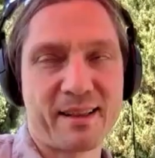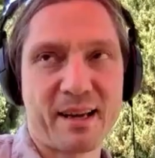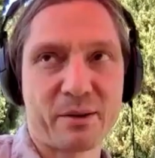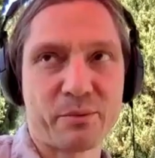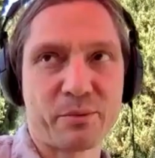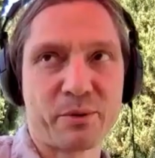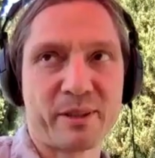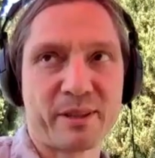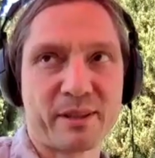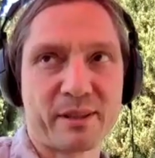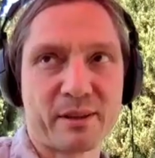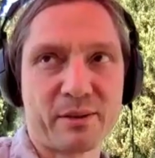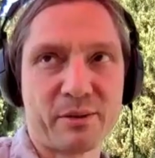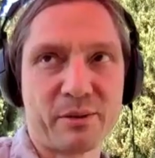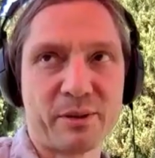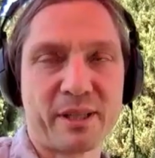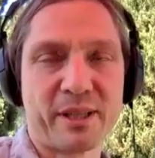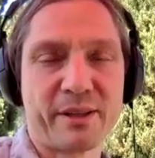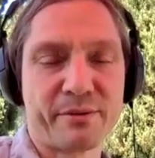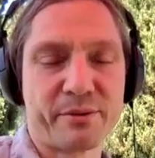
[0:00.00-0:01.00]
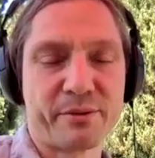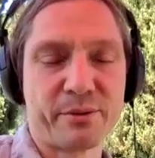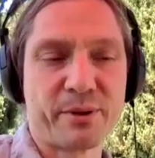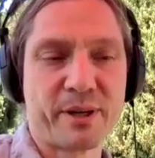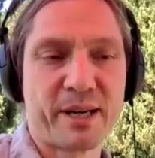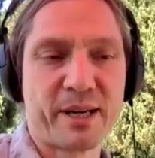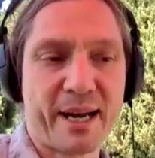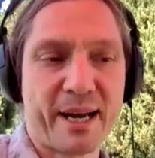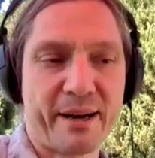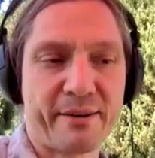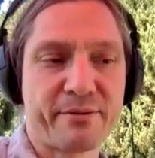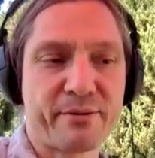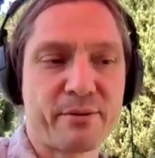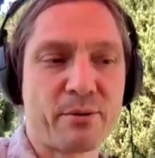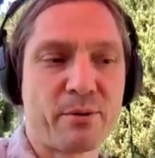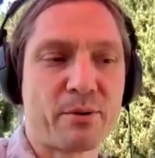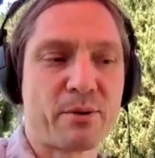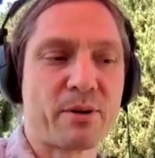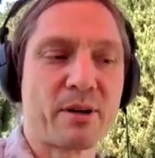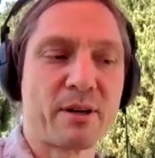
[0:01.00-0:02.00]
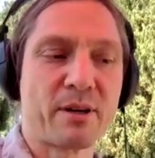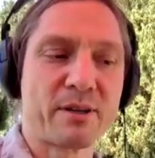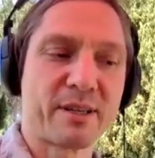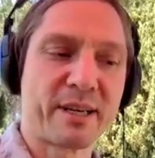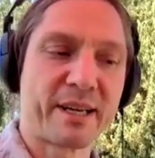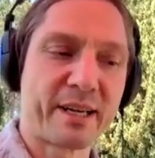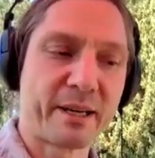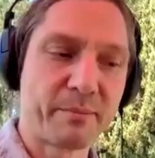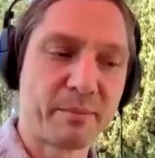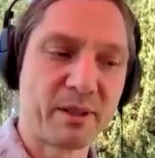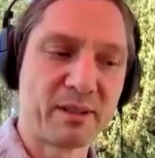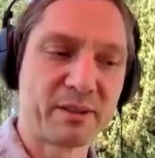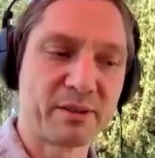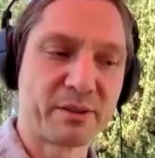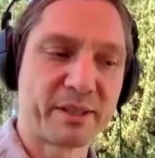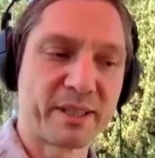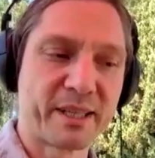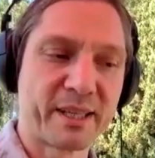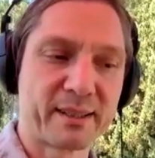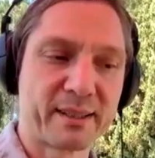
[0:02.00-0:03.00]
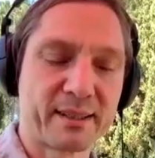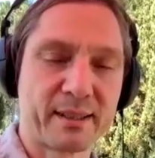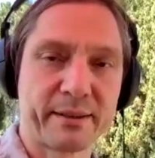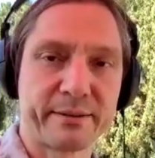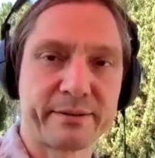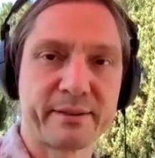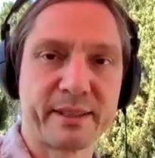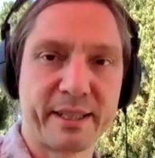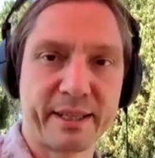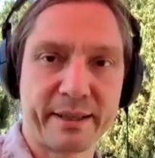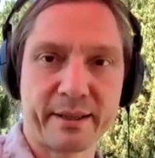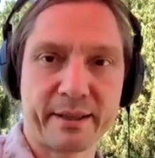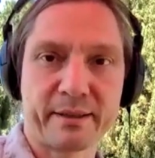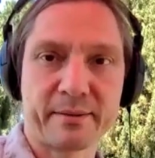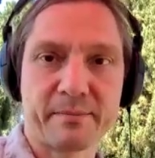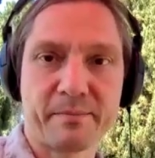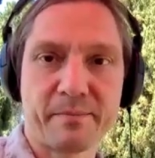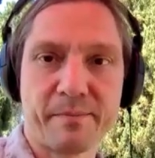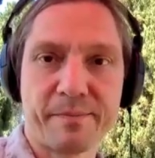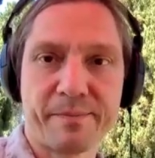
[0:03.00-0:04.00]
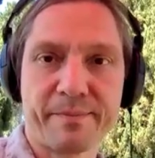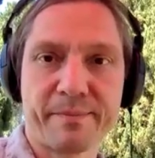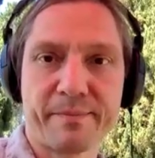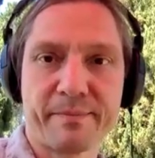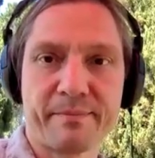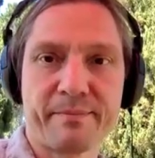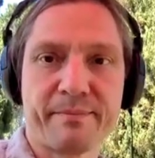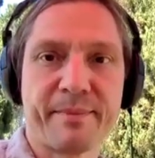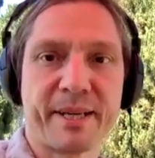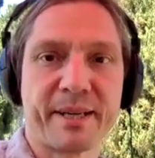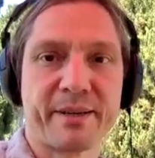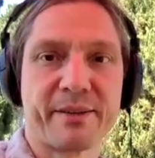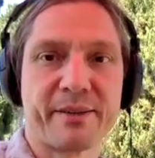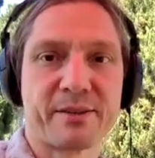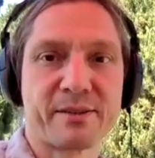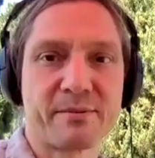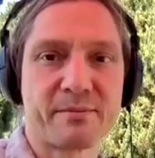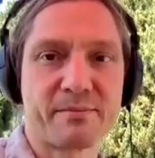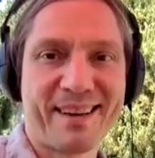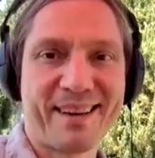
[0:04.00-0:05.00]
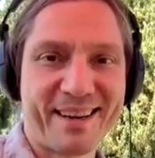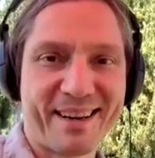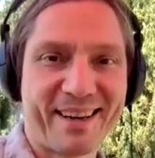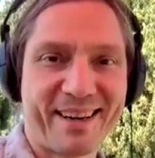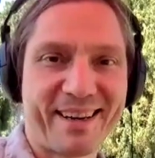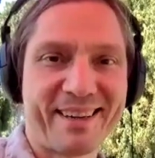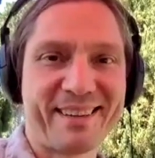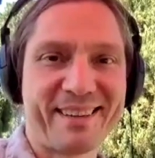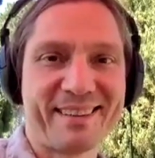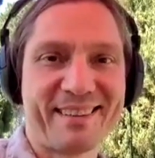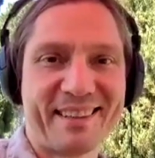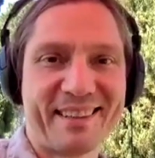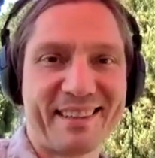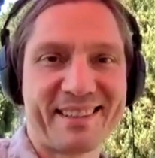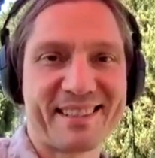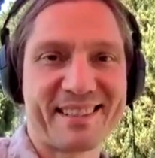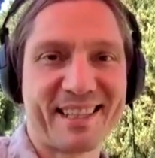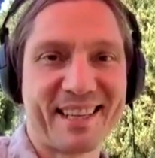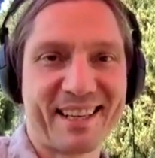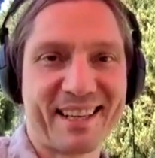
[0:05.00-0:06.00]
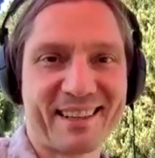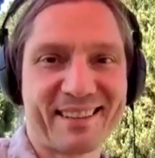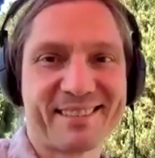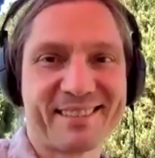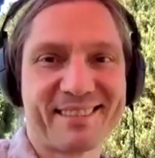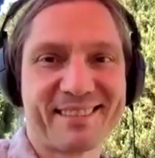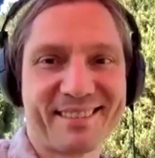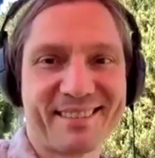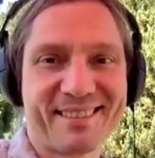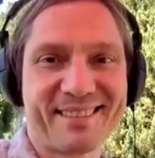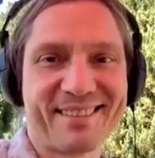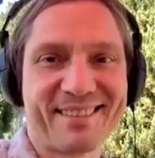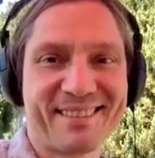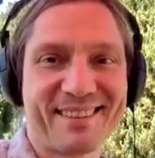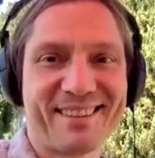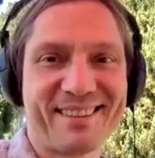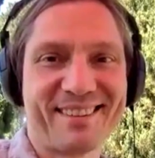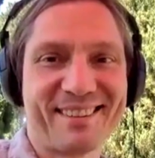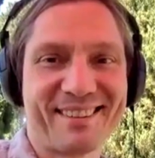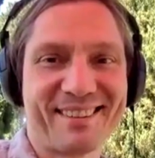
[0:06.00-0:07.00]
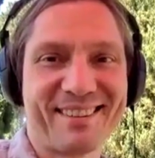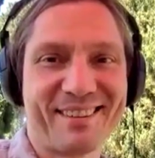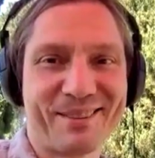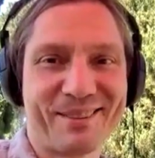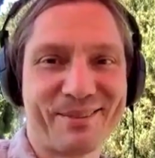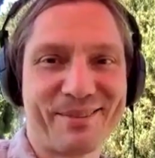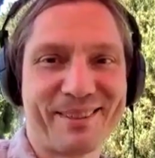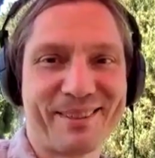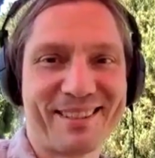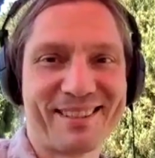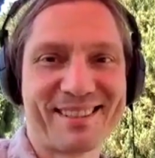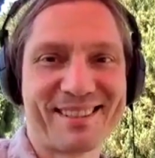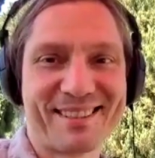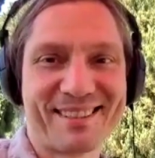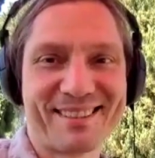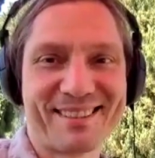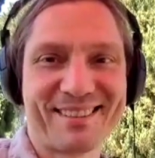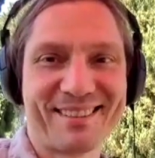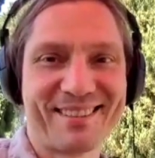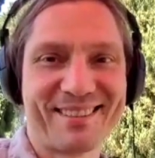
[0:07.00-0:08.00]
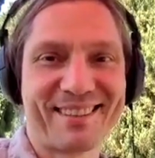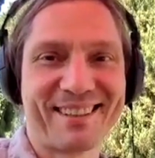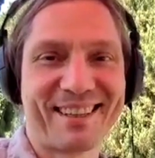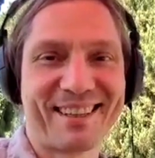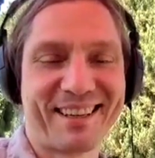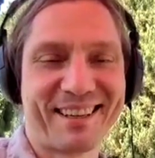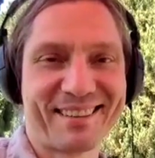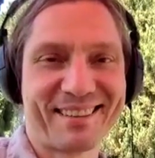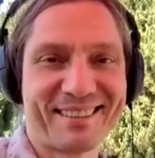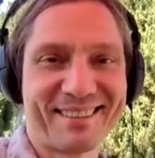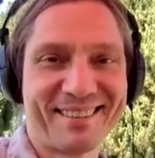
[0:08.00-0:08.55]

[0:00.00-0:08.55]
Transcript: that would include if you have or are able to get enough data, because AI needs data. It feeds on data.